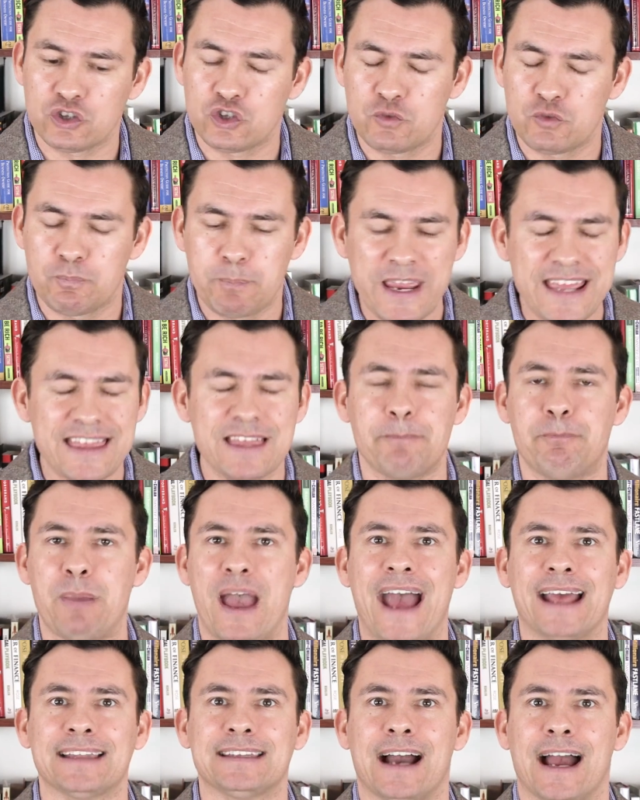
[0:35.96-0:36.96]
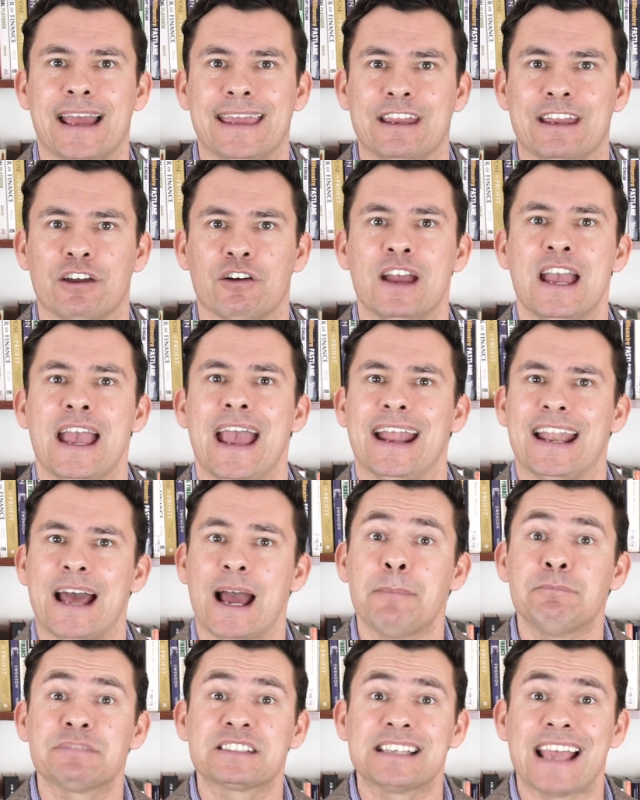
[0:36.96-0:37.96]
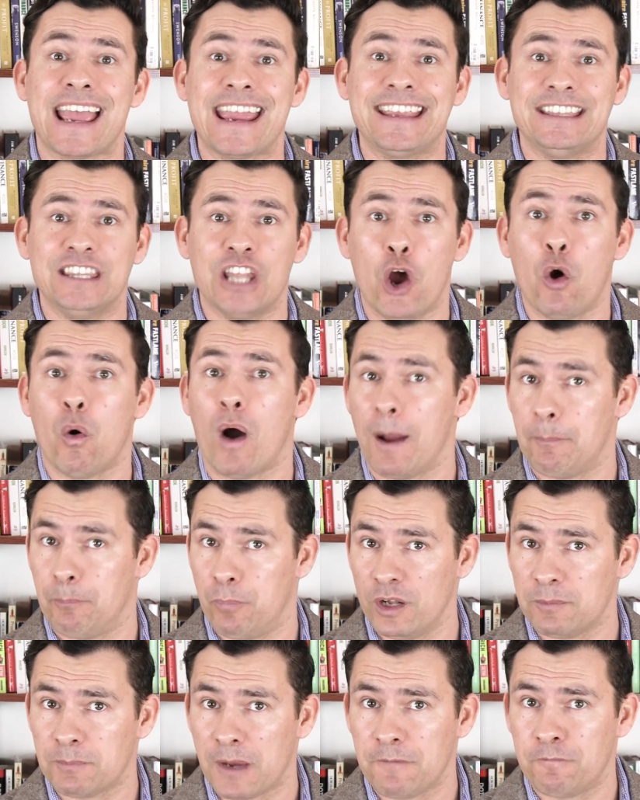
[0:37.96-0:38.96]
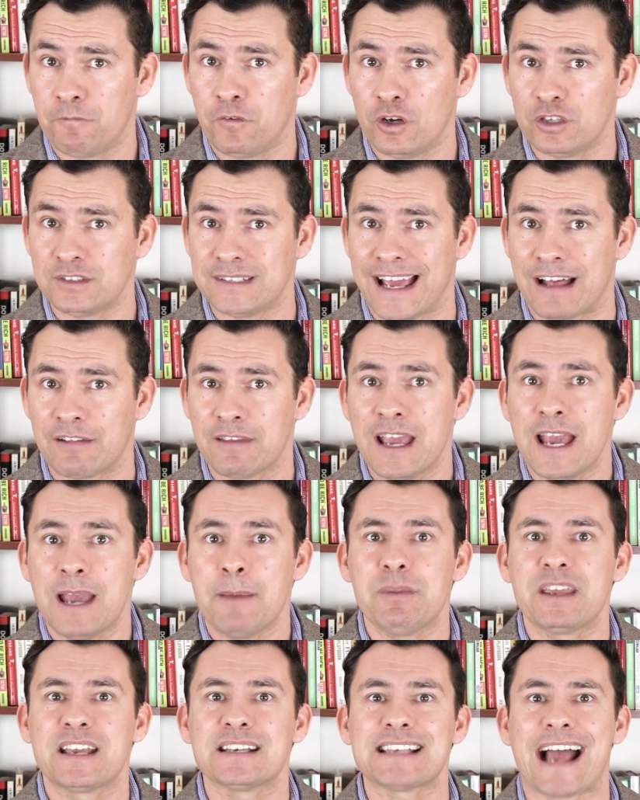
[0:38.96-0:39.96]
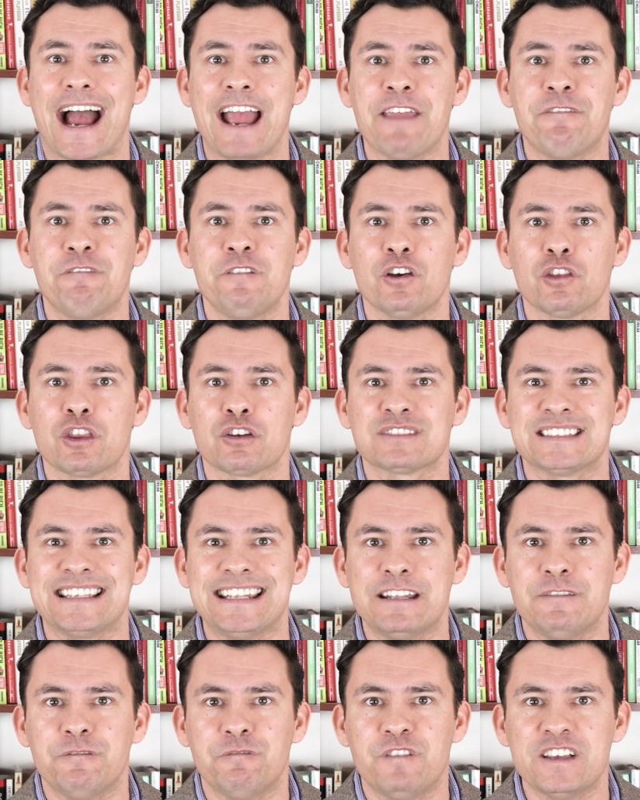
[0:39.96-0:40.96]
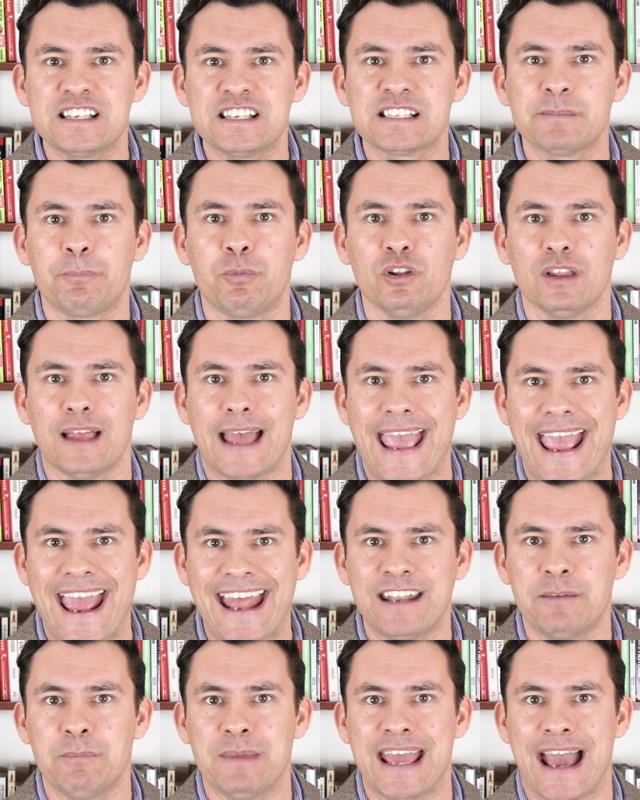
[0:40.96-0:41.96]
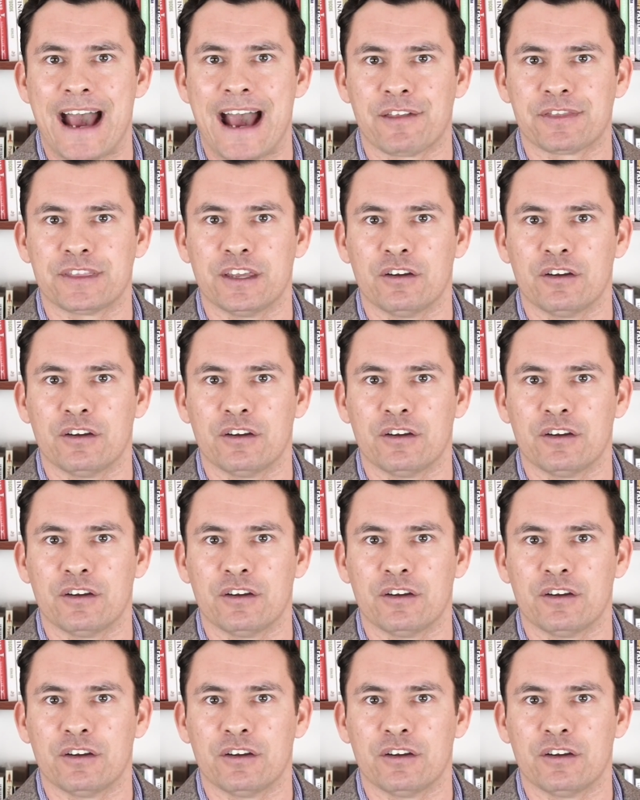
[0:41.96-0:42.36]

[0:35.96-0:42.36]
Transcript: to be the bad guy here. And I'm saying, no, I'm putting my foot down because I feel there's an invisible enemy out